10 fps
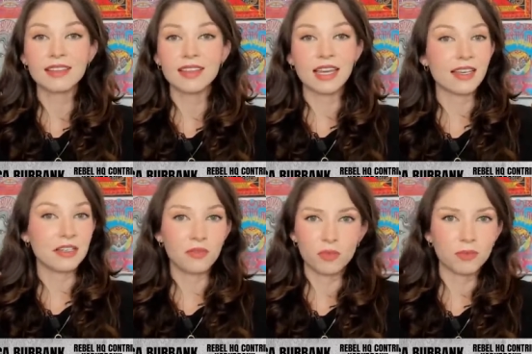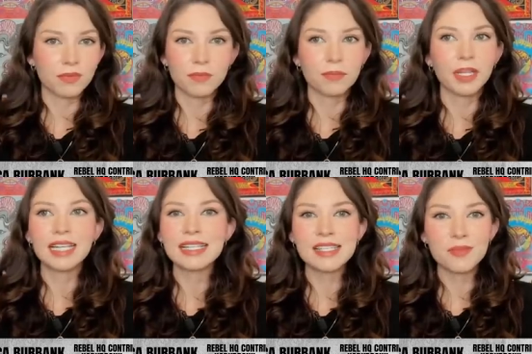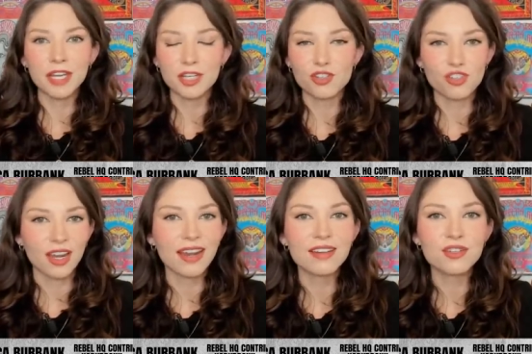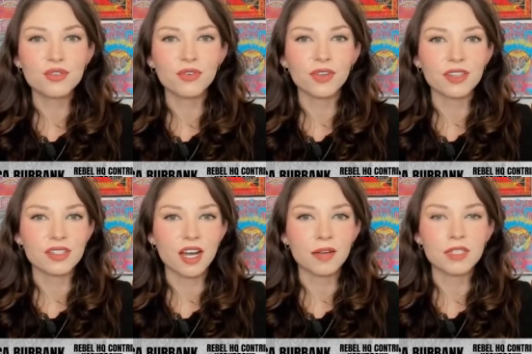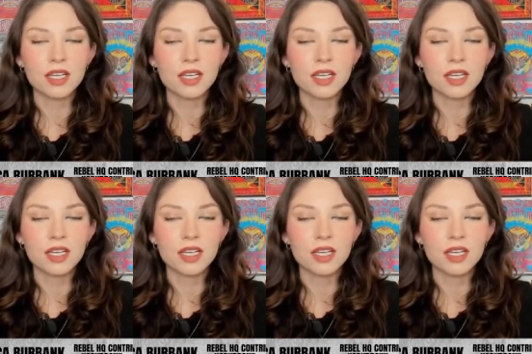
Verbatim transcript: They plan some exchange for this cop